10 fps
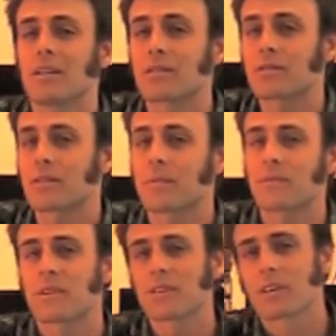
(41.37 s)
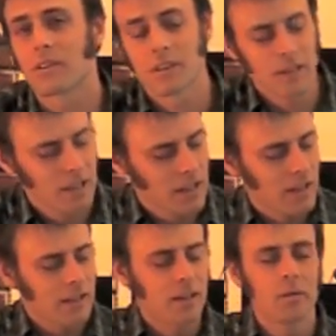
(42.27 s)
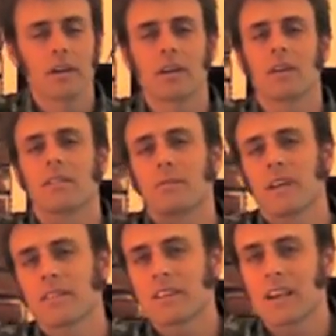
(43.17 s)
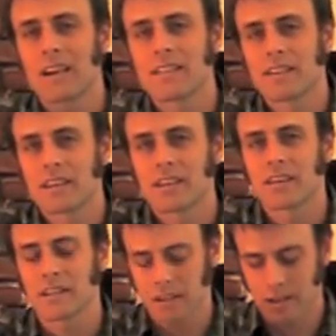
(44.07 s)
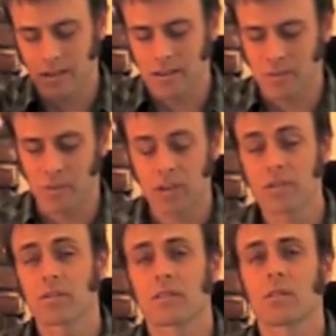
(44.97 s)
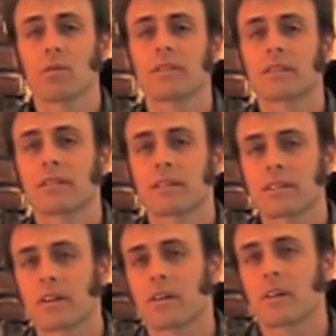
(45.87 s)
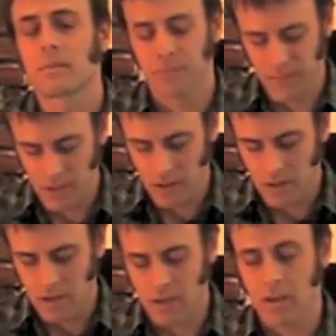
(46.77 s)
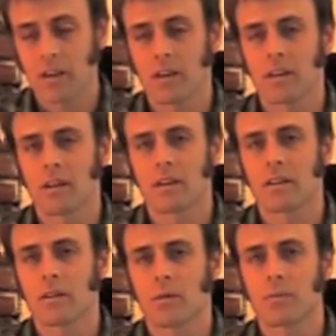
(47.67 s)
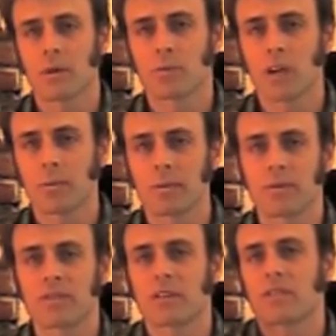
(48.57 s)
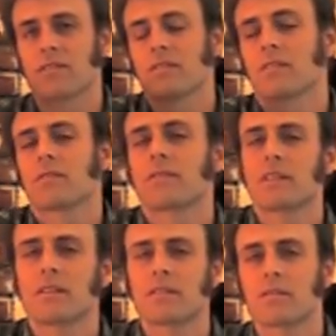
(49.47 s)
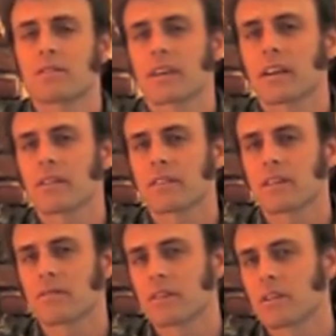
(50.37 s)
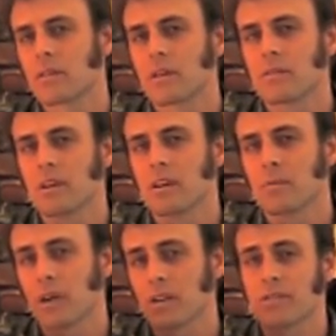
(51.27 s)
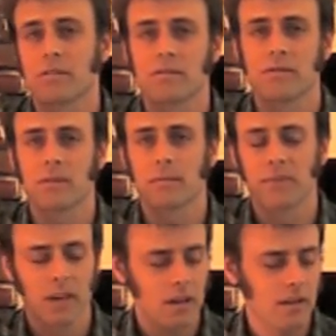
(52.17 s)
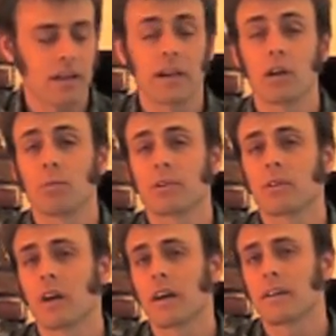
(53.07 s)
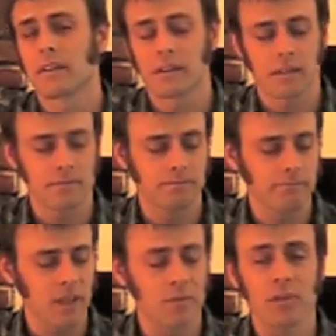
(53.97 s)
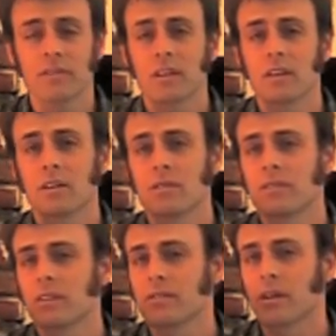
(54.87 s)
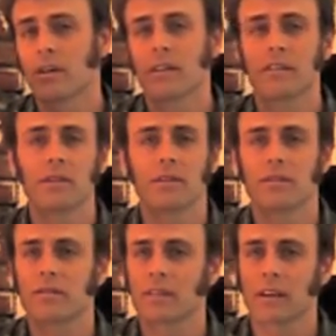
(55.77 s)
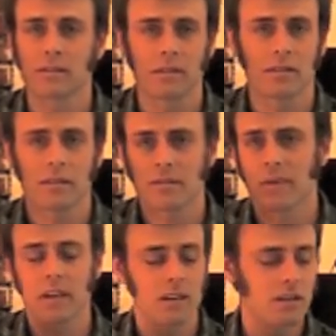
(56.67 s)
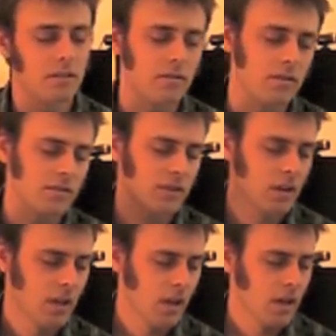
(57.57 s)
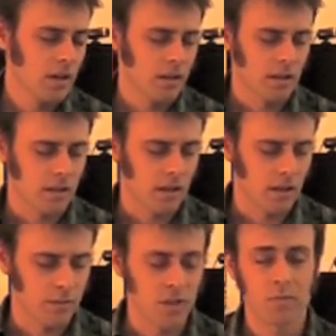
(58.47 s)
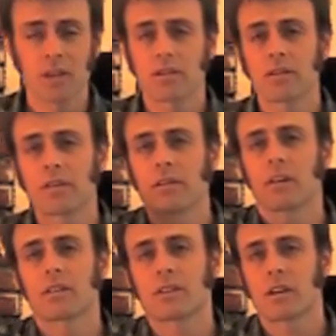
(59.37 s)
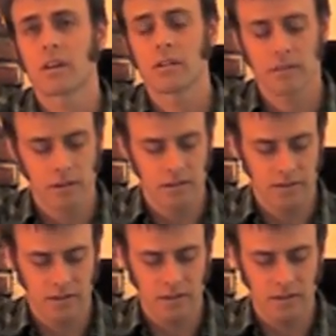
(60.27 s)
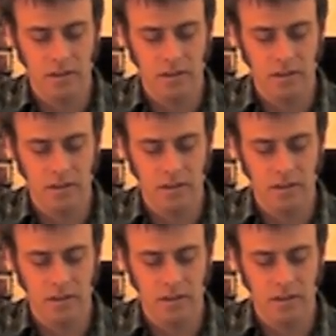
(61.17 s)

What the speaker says: to strum. So here we go. The basic idea is make sure you're holding your guitar in a proper position. So if you need to, check out the video on posture and form. That'll help you a lot. I'm using an acoustic guitar. You can use electric. Doesn't make any difference. Just make sure you're on a chair that's